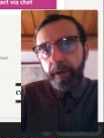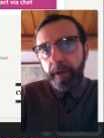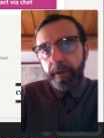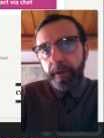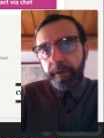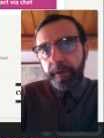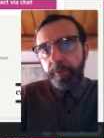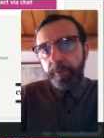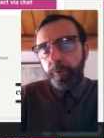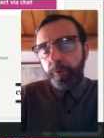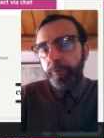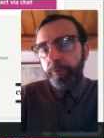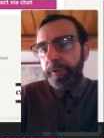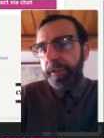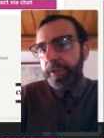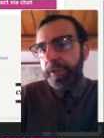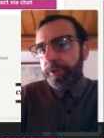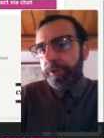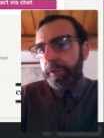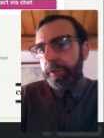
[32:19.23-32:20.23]
air
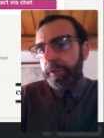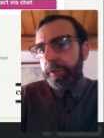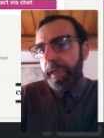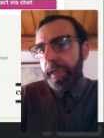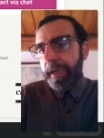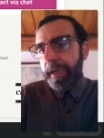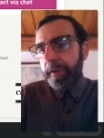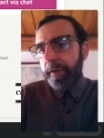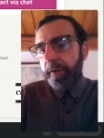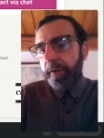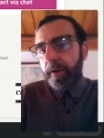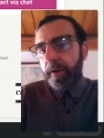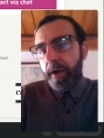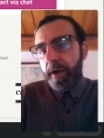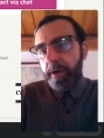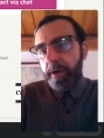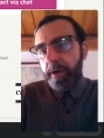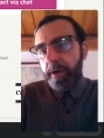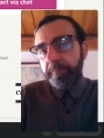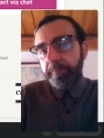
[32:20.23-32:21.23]
conditioning, and
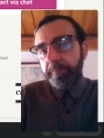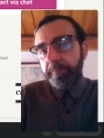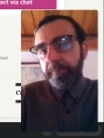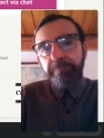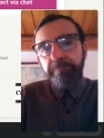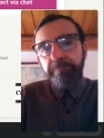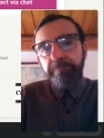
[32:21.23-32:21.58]
garden.